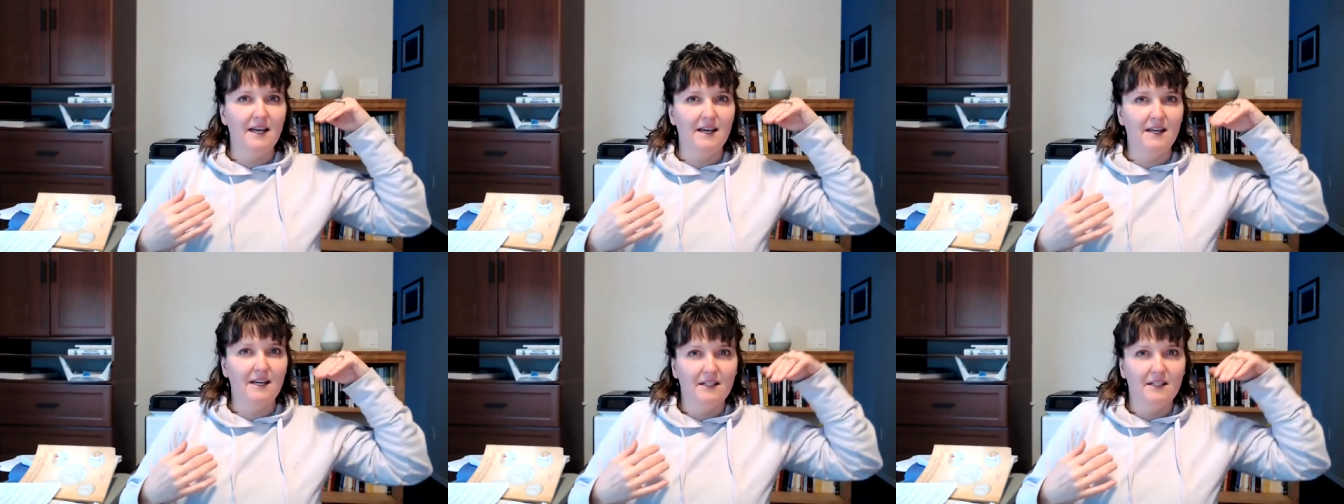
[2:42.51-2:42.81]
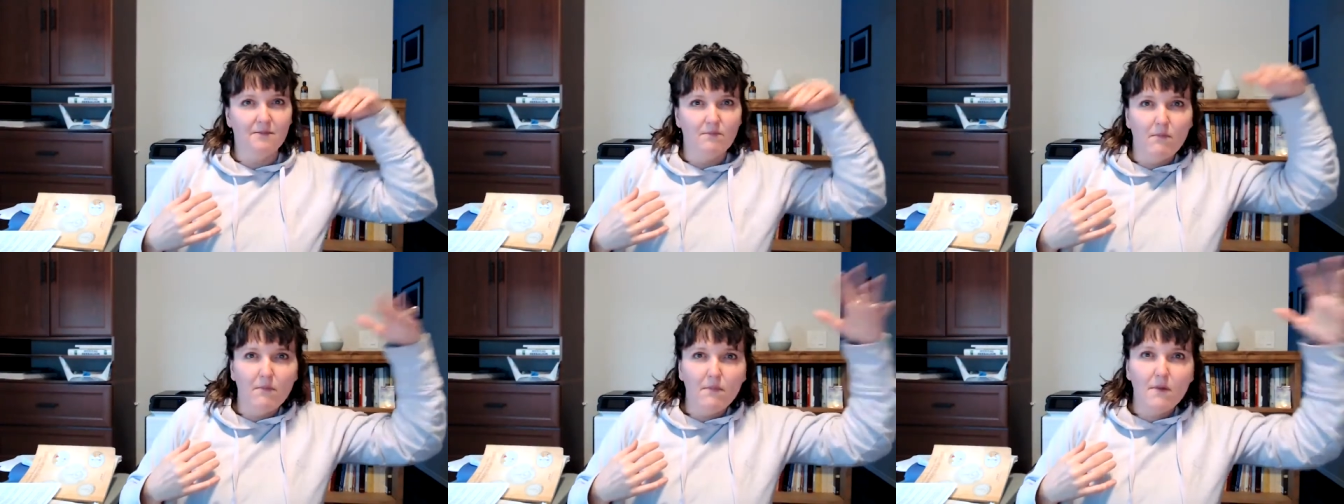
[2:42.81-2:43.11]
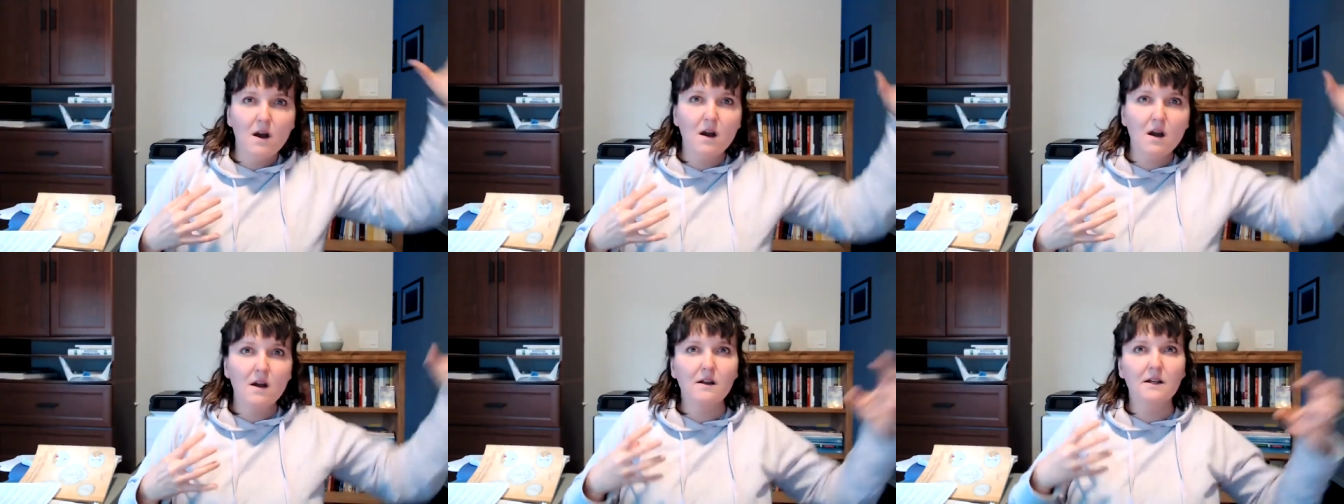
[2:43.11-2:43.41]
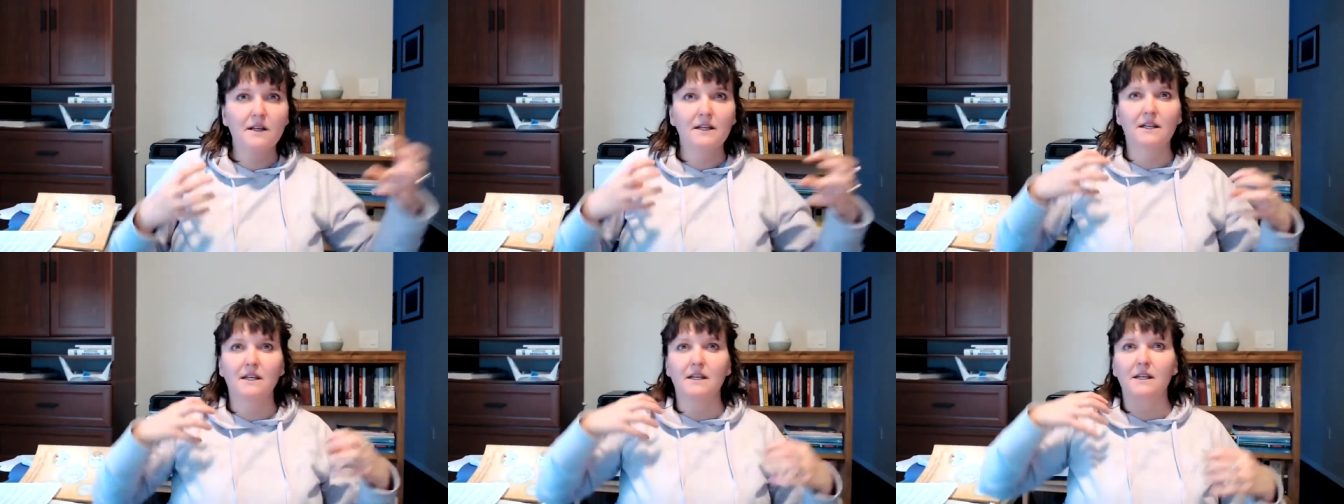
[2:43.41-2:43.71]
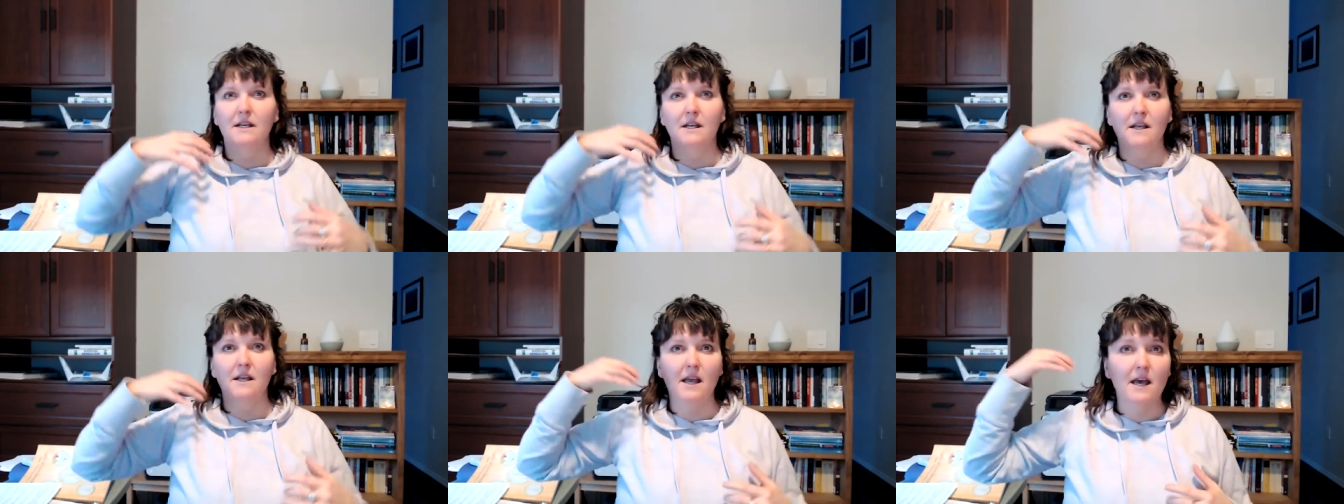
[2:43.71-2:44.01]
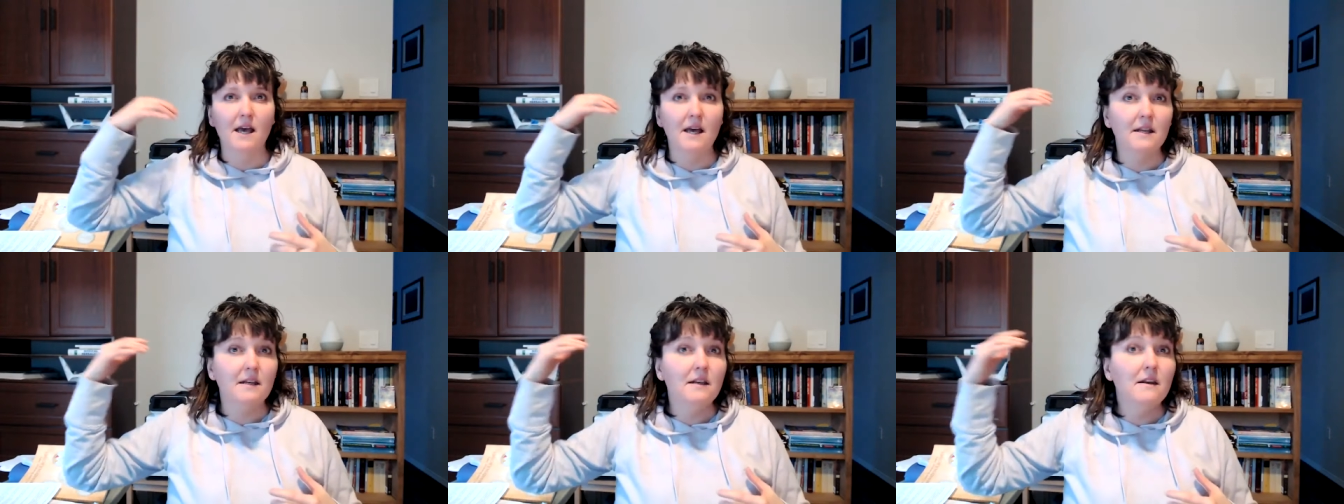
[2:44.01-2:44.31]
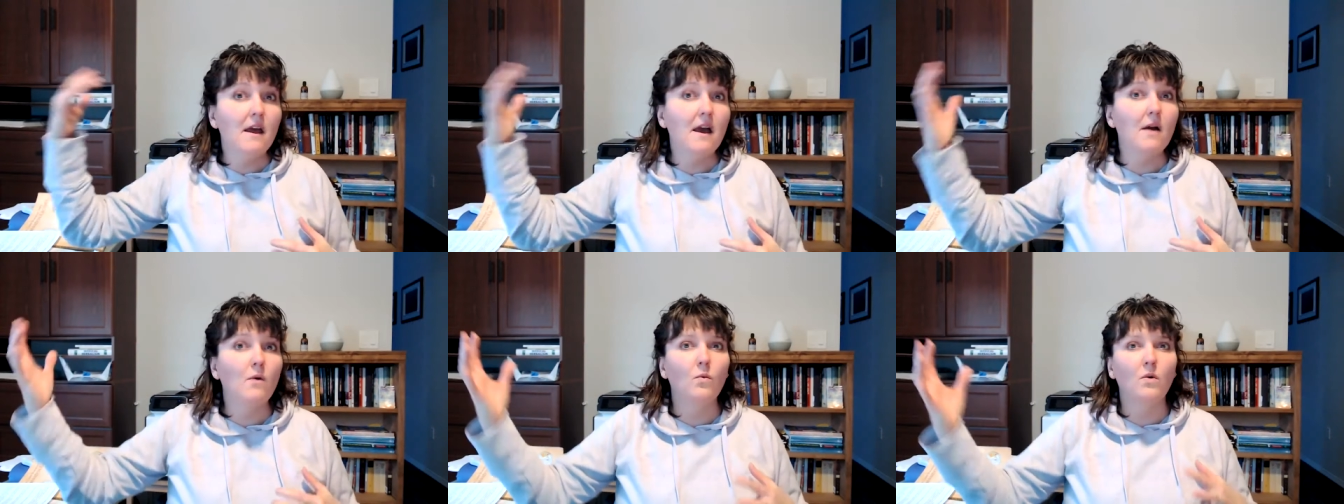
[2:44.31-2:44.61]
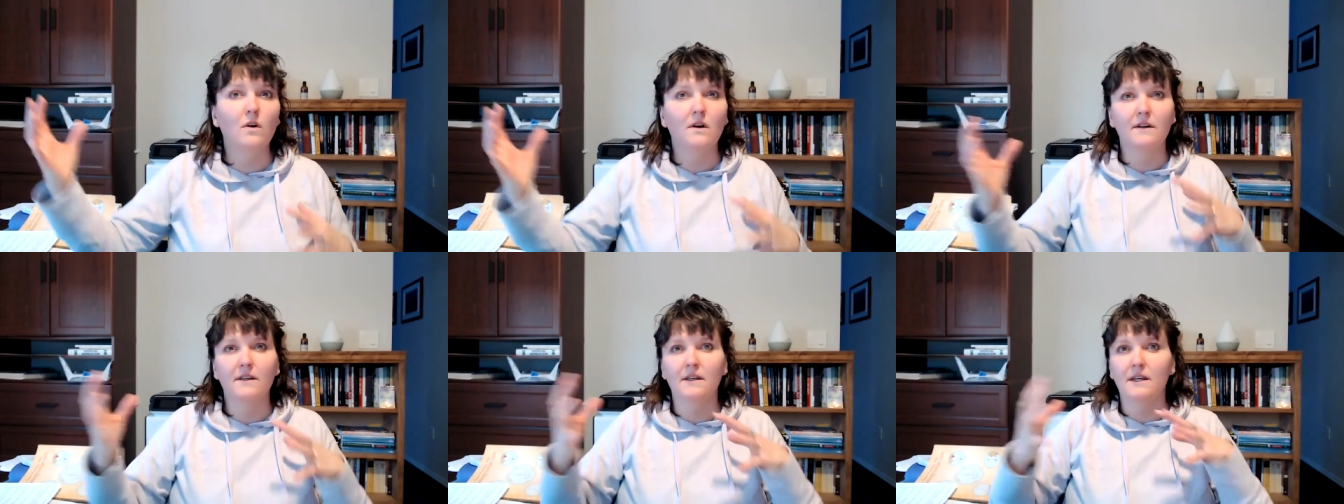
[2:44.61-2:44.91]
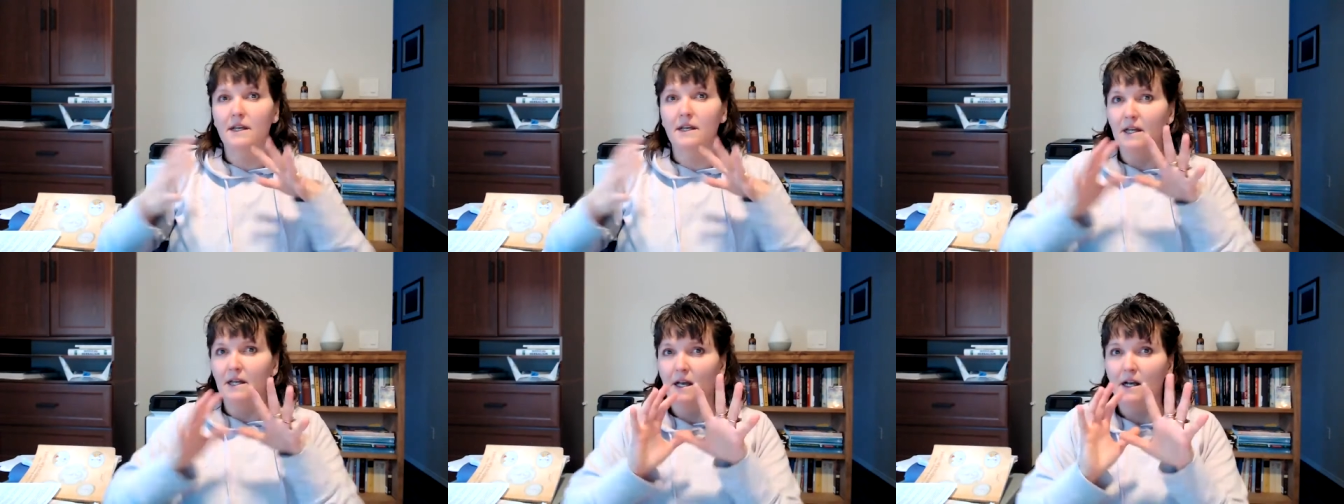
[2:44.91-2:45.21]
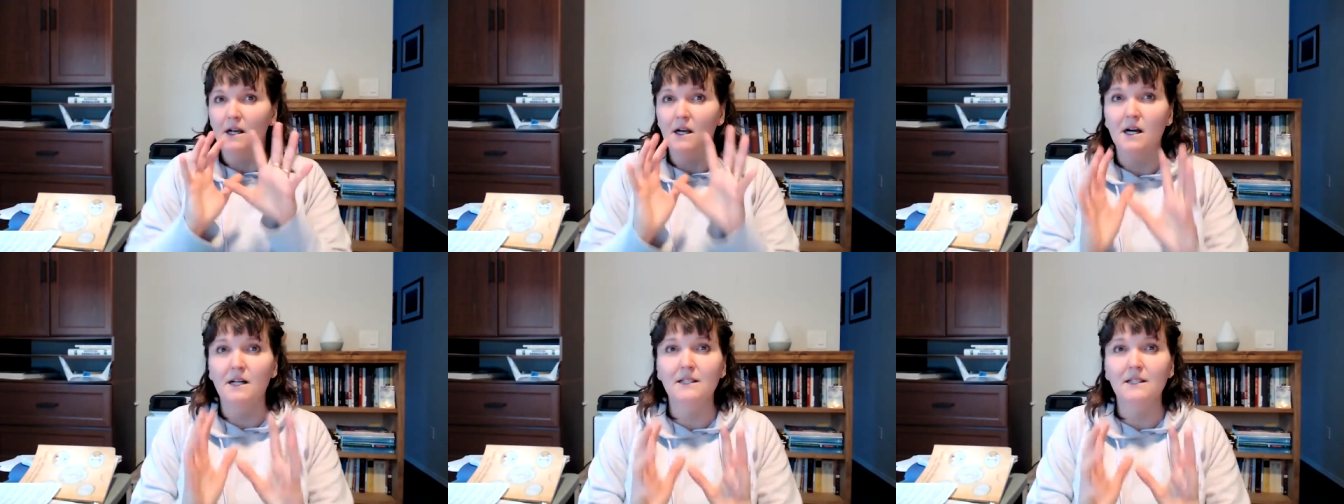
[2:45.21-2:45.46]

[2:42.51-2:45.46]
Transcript: and marketing and networking and